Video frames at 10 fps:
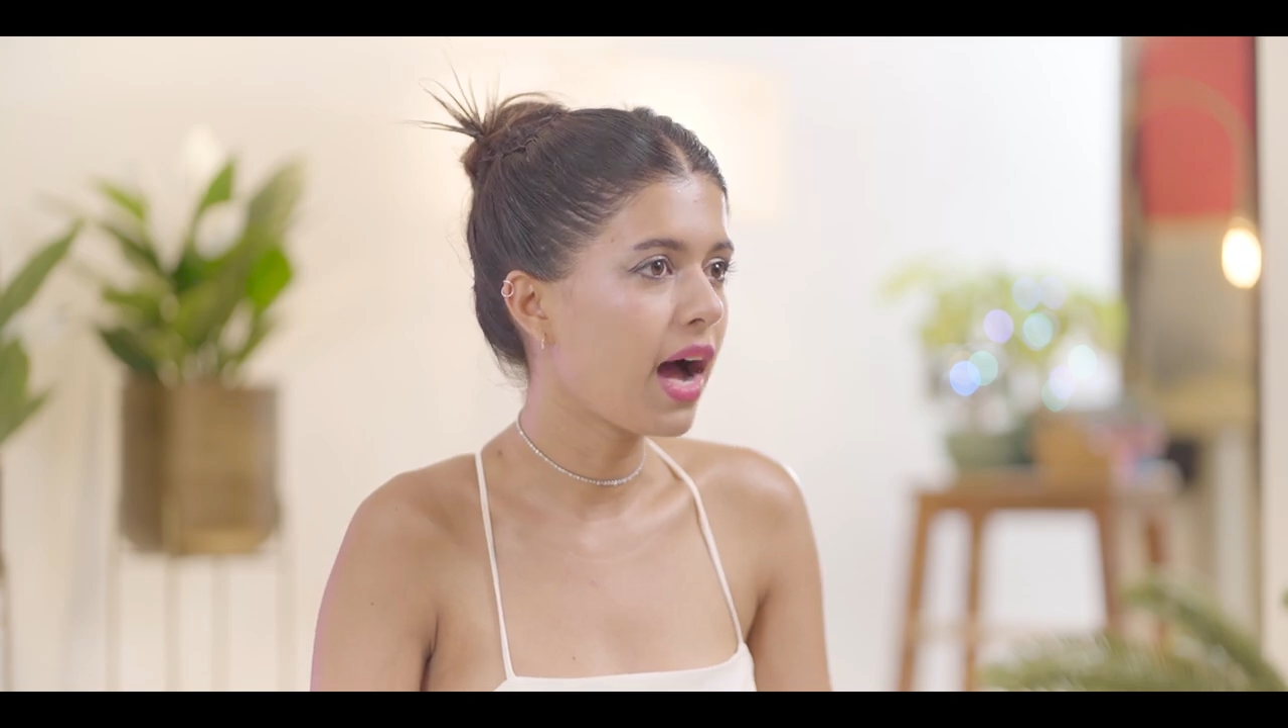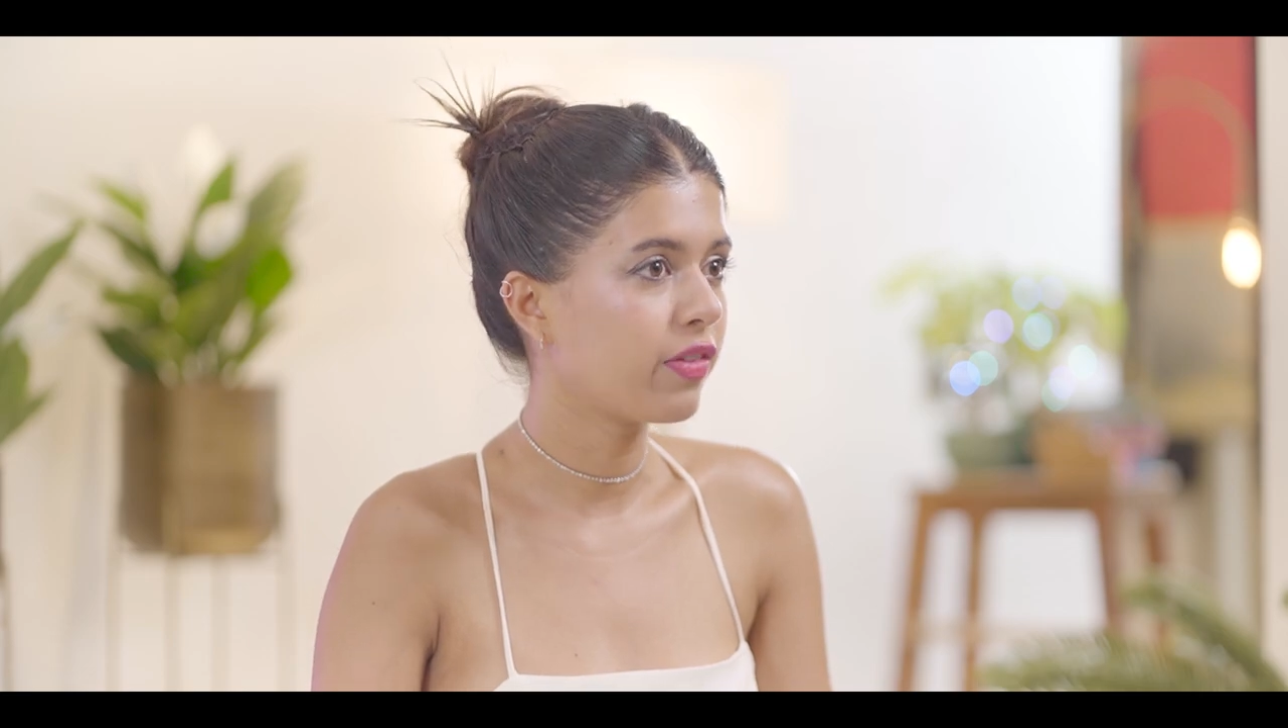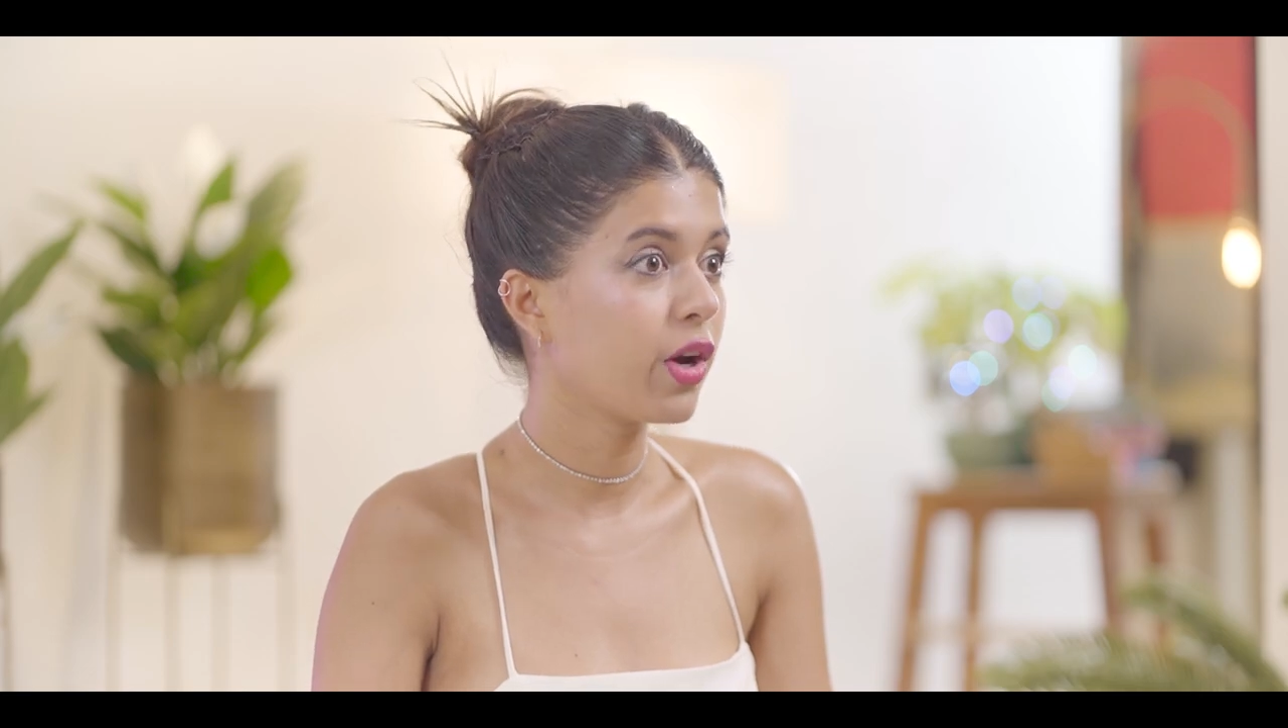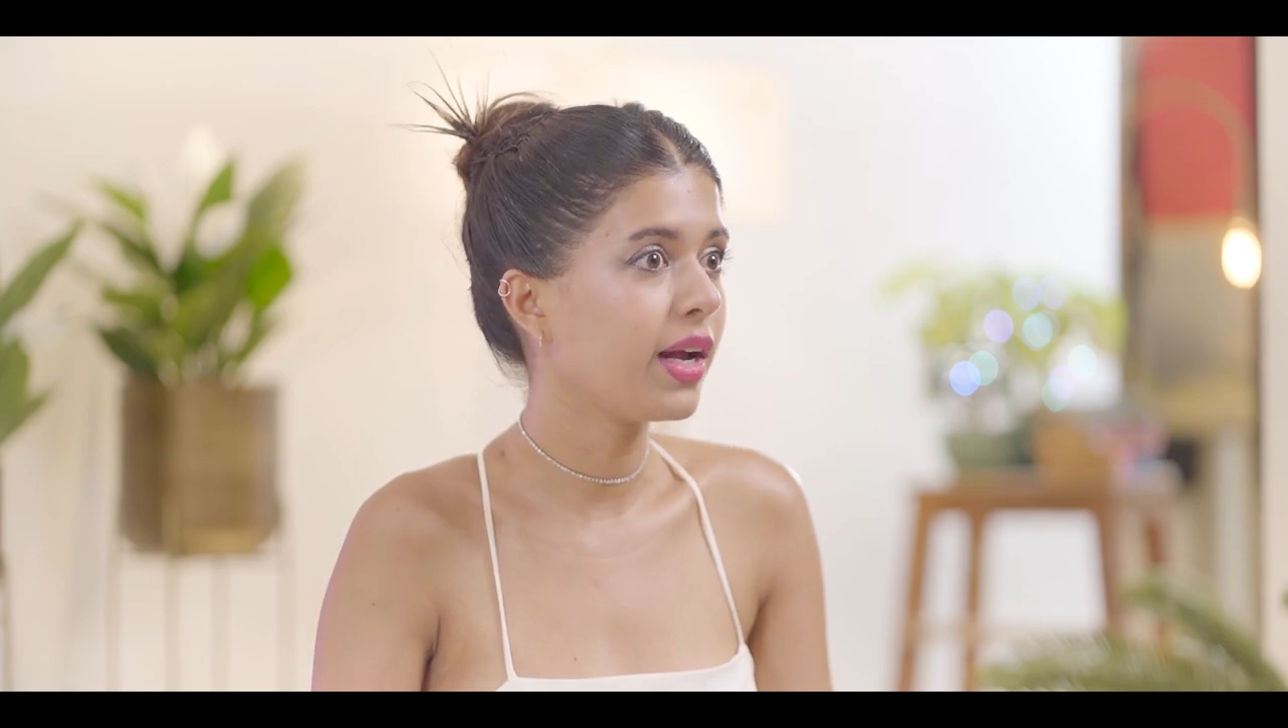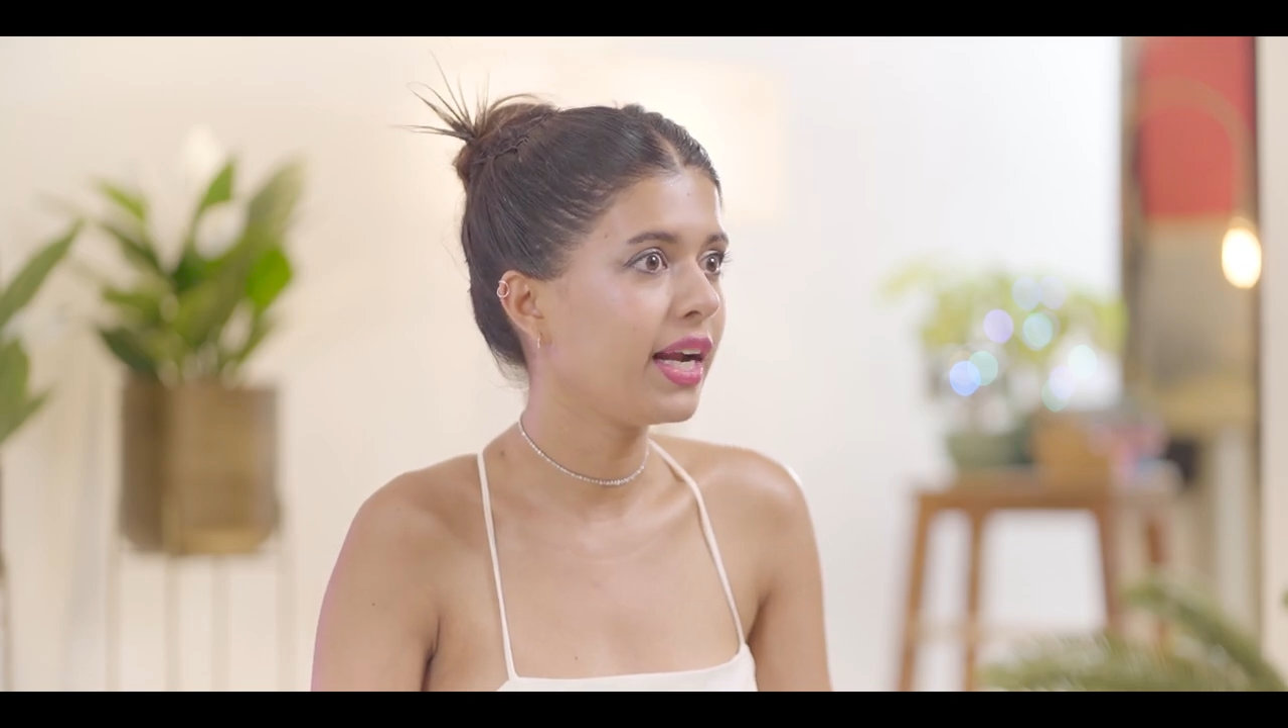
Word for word: after you're